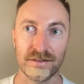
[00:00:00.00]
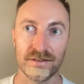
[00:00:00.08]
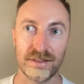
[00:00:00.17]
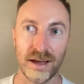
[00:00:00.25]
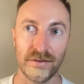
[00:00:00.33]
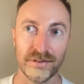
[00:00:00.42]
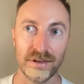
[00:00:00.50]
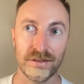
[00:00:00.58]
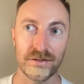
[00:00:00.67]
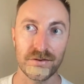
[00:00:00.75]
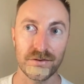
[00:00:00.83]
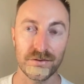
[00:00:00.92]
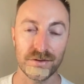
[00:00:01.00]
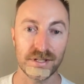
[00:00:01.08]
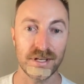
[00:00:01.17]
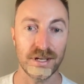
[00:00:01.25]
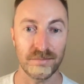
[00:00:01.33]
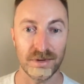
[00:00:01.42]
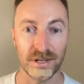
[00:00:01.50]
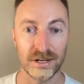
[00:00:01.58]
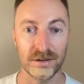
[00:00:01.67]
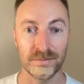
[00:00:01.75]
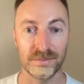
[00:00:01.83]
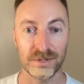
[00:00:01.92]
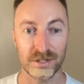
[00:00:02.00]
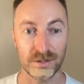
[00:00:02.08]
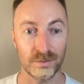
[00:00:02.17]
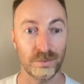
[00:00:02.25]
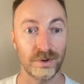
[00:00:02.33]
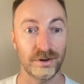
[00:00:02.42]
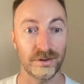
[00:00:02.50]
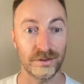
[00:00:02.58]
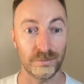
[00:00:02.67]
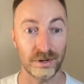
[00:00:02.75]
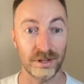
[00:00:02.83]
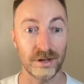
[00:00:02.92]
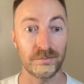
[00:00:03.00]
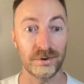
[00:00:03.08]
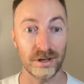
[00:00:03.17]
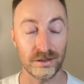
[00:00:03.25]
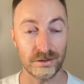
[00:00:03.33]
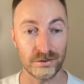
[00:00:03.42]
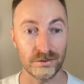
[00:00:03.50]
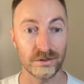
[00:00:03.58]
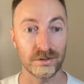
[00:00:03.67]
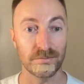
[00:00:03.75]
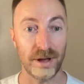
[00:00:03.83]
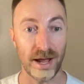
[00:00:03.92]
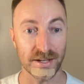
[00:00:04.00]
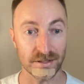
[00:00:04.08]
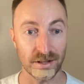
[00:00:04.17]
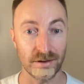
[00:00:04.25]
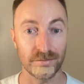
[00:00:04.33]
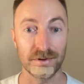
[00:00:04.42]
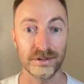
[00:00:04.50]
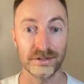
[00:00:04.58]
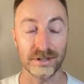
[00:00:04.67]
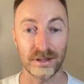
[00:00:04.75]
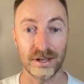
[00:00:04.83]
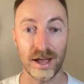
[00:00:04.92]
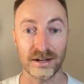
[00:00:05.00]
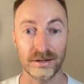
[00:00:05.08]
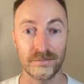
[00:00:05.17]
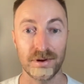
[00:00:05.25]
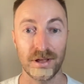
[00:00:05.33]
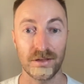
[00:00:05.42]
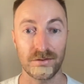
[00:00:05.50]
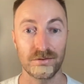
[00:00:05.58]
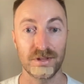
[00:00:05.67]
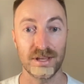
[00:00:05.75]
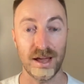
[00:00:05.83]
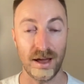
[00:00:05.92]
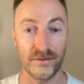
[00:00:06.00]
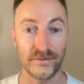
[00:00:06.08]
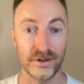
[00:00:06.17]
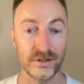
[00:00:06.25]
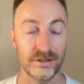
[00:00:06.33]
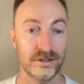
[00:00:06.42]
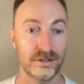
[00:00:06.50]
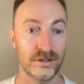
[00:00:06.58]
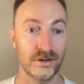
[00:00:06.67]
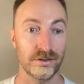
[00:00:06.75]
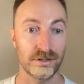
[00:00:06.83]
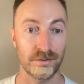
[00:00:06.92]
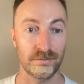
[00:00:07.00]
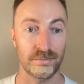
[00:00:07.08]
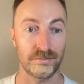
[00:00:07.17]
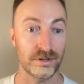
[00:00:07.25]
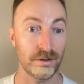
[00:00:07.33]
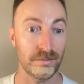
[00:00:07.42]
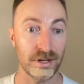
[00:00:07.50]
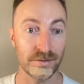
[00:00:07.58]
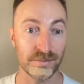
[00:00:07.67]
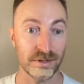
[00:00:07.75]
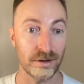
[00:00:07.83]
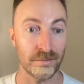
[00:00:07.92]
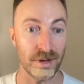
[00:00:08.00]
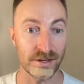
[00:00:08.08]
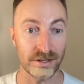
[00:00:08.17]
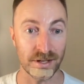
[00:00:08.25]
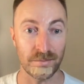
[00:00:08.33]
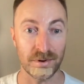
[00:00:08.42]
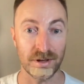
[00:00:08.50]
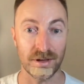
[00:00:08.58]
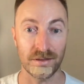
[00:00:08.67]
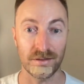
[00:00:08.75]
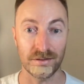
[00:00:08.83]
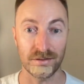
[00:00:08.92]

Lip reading: Definitely through seeing mediums where they bring through past loved ones, and they actually bring through the evidence. Some mediums are amazing at bringing